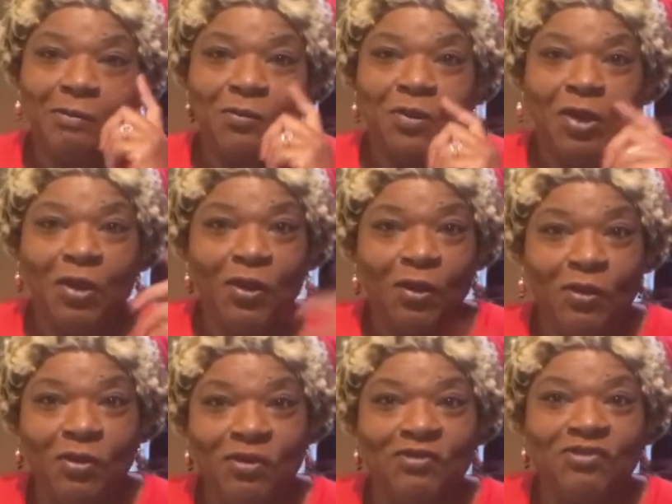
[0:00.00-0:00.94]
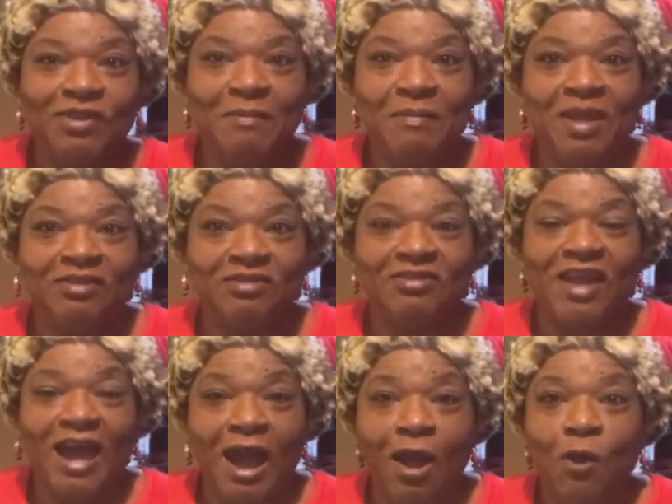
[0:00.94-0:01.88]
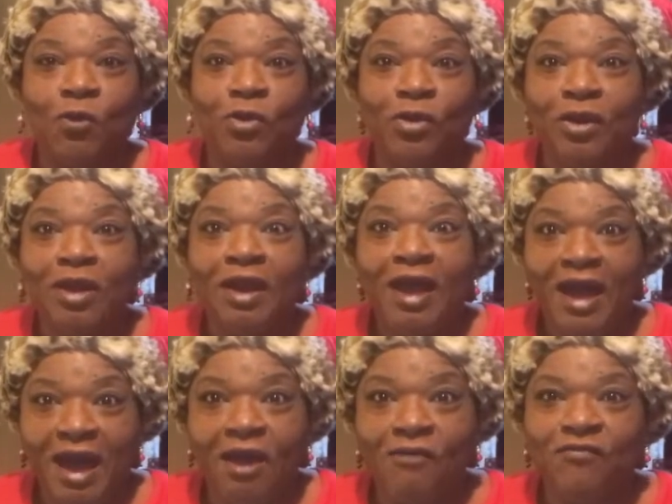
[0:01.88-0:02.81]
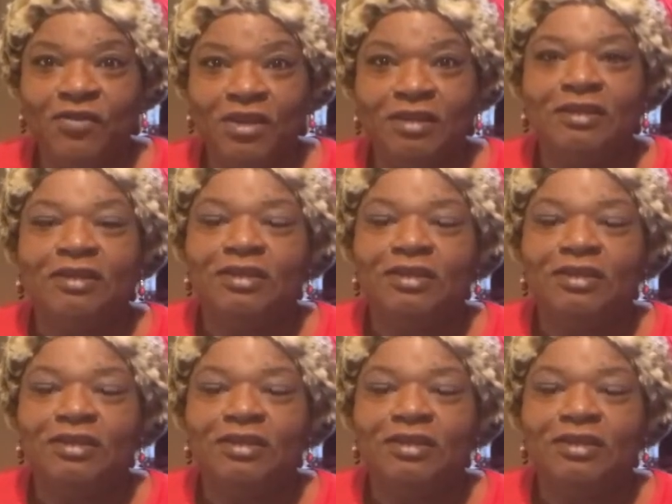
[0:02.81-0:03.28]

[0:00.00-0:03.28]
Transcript: with hers that matches our outfit.